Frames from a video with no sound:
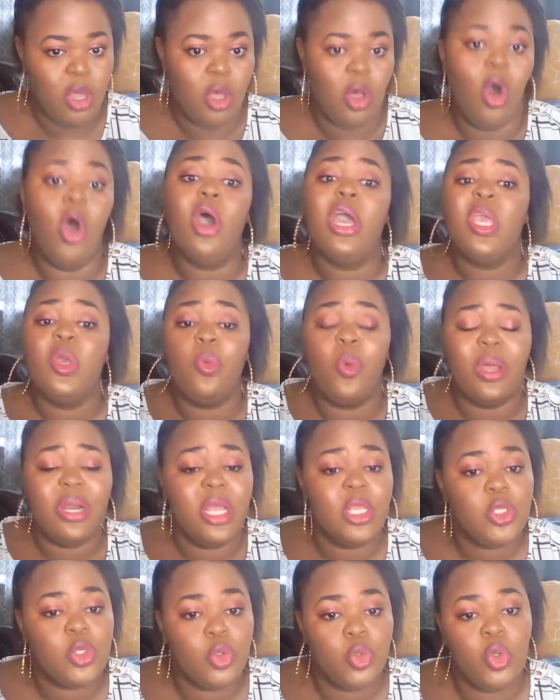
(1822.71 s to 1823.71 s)
All he
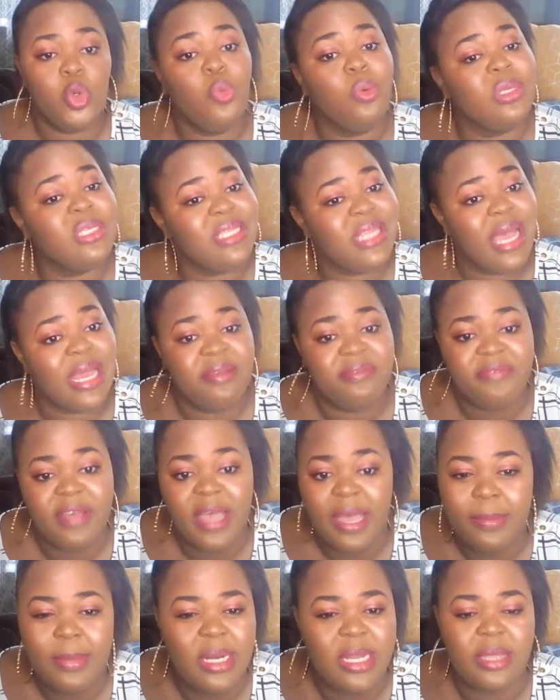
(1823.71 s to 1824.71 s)
wanted to do was start a
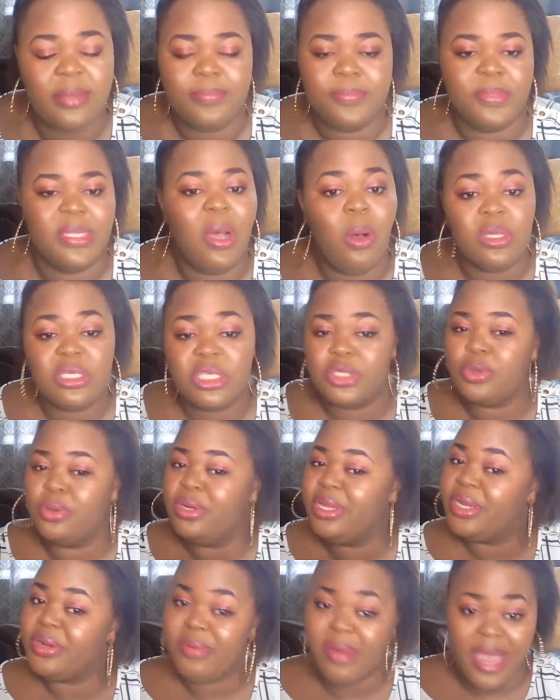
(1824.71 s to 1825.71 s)
family. That was his
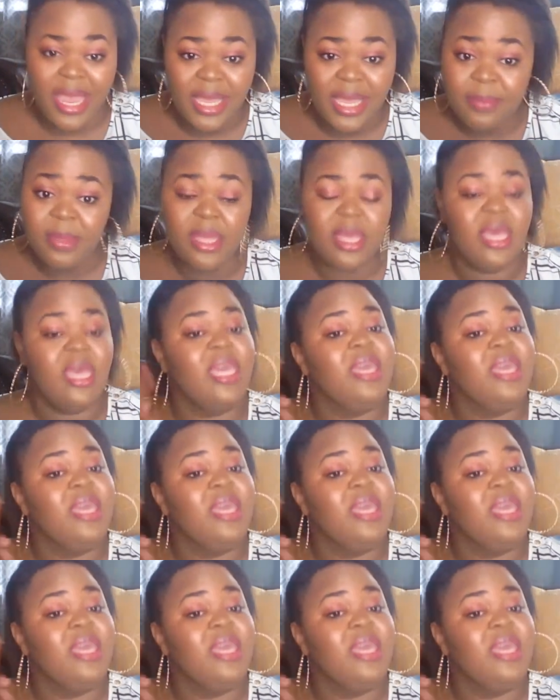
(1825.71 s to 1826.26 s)
only crime.